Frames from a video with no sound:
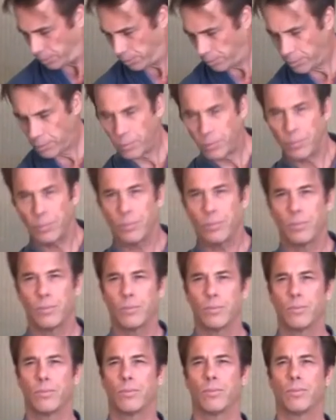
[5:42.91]

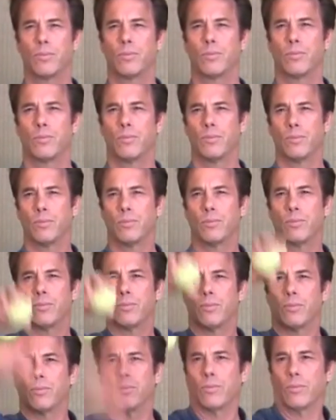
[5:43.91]

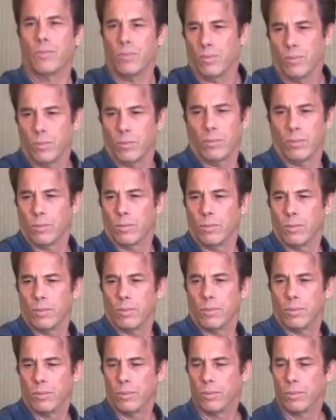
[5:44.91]
No one is speaking in this clip.